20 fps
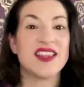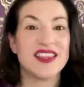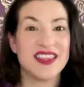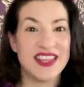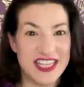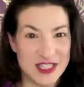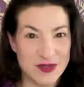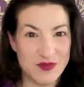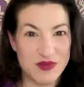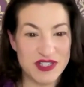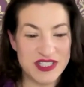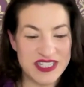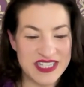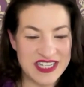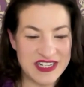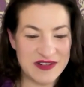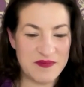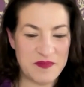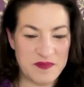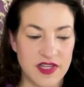let's
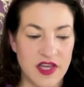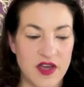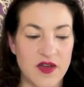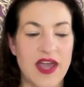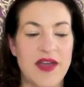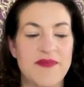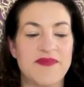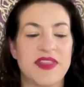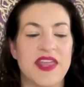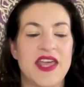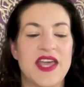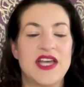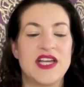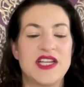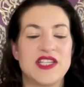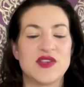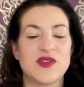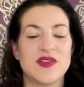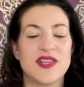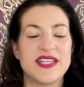proceed. Okay,
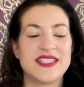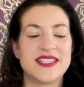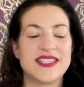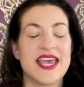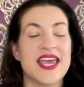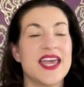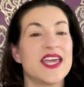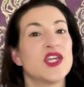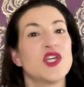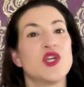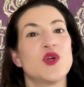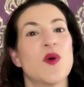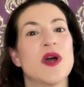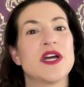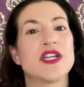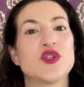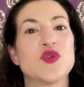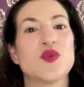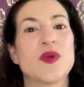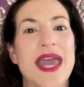so let's say you
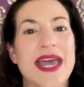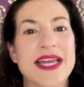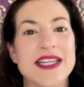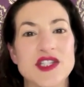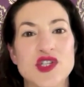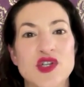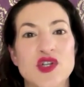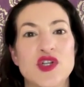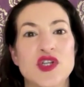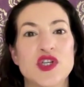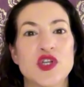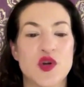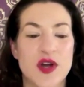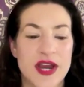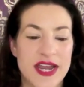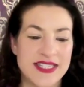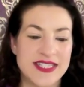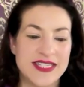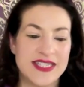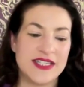want to cancel your
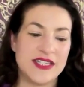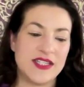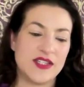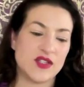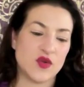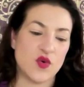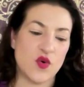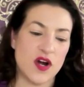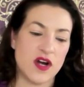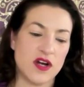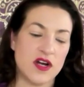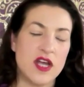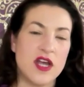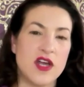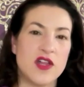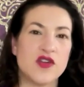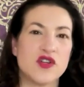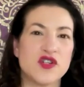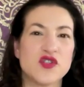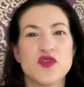ACT score.
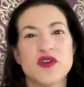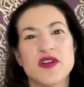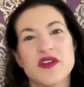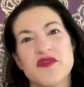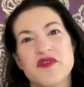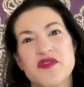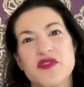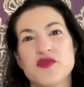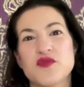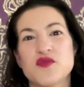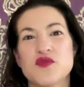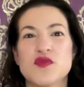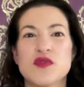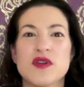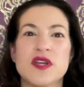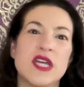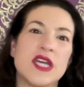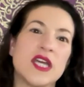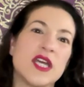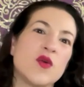There's sort of
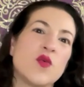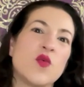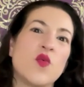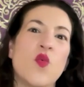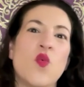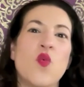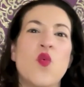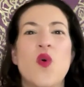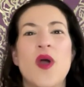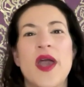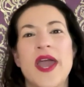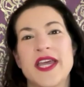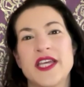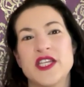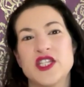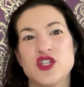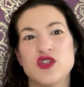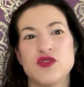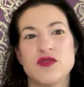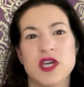three
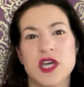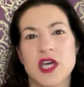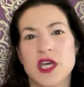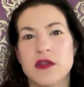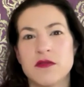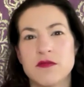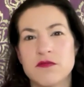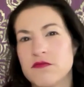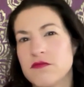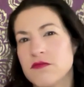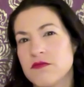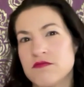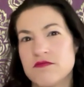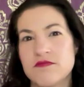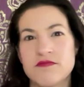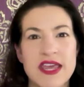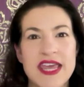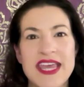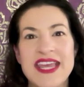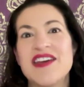ways you can,
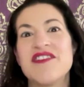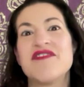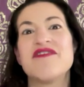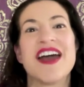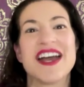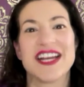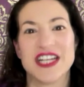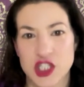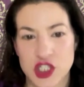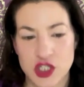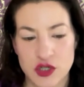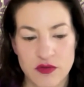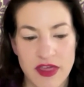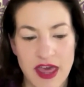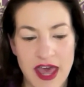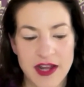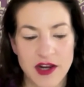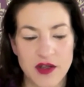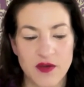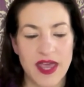in effect, do
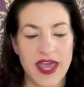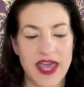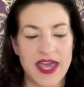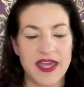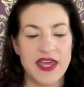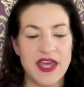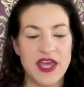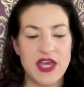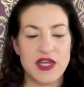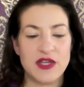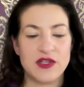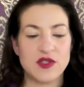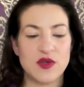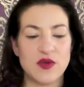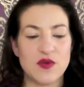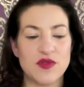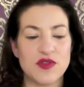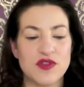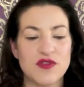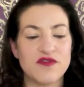that. Okay,
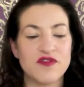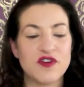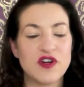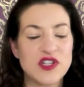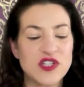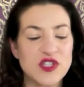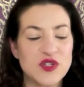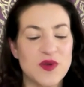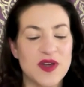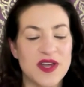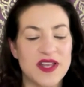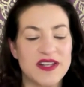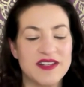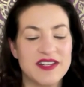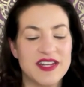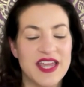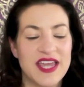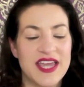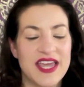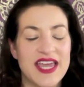so the first
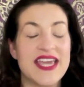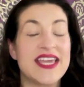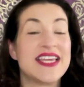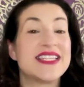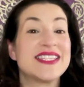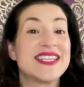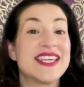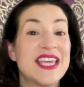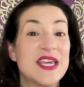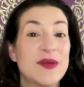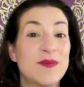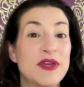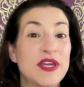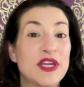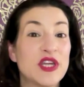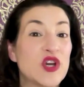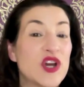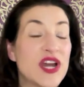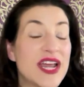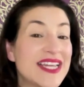one is
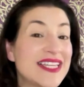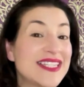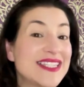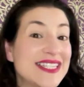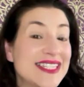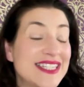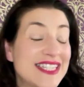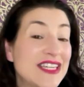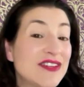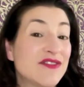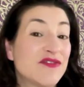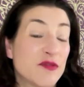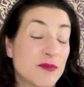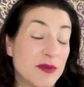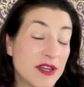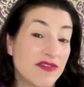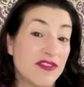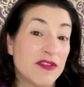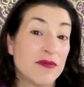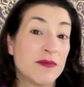keeping your ACT from
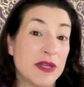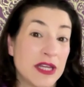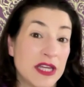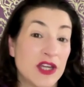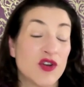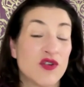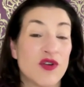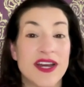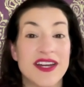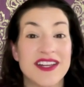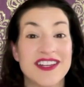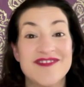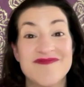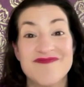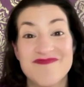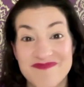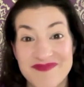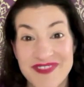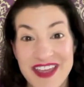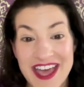even being
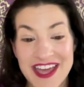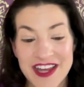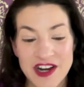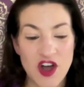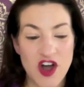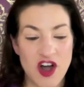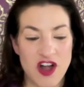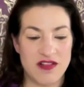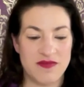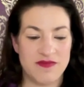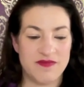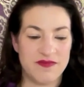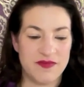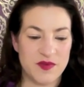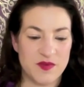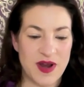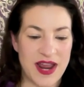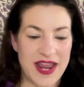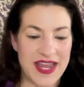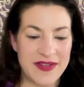graded at all,
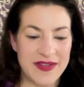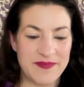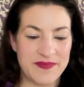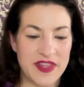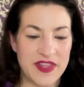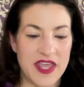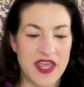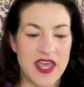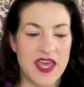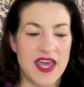right?